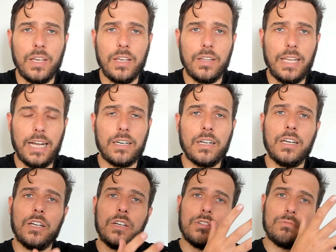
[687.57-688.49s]
that
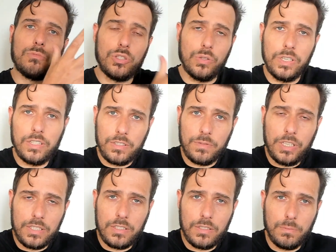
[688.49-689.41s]
during this
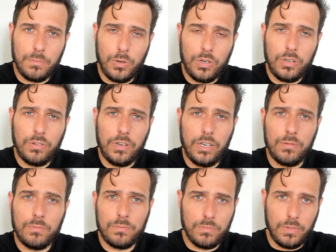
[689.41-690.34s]
recent Mercury
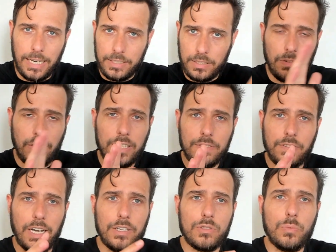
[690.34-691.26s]
like direct phase,